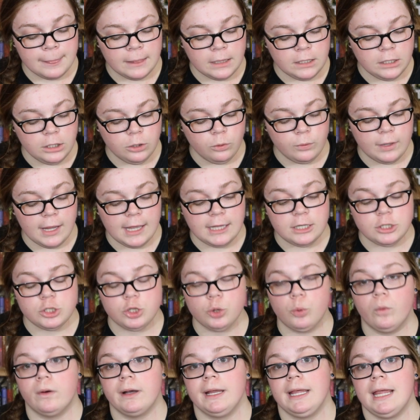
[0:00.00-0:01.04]
You get
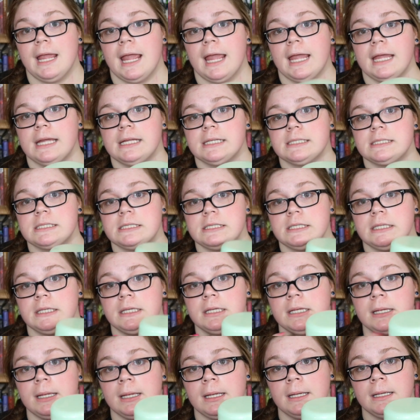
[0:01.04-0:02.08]
28
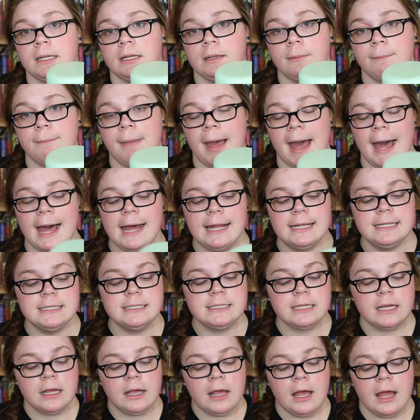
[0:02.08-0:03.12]
pads,
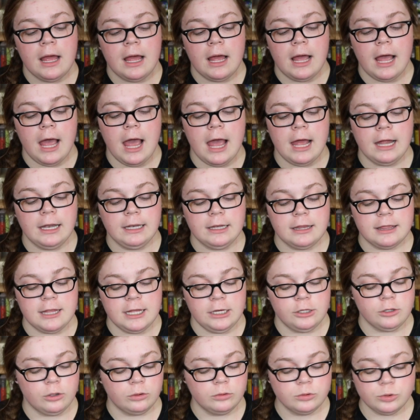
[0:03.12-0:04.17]
and they
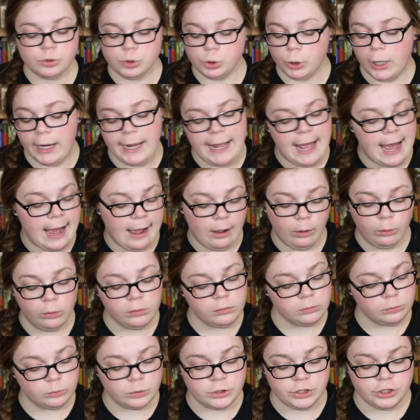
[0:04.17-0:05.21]
don't dry out,
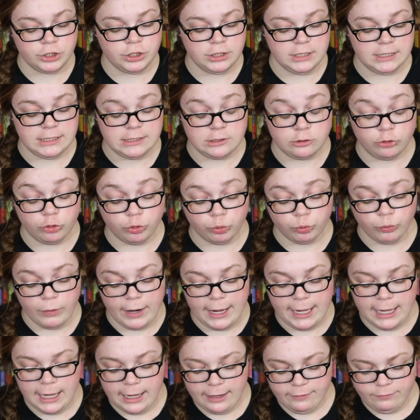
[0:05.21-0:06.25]
which is
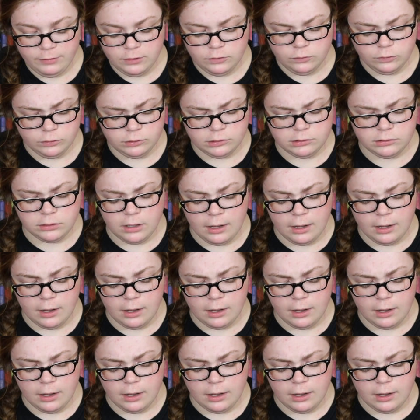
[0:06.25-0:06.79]
great. I've used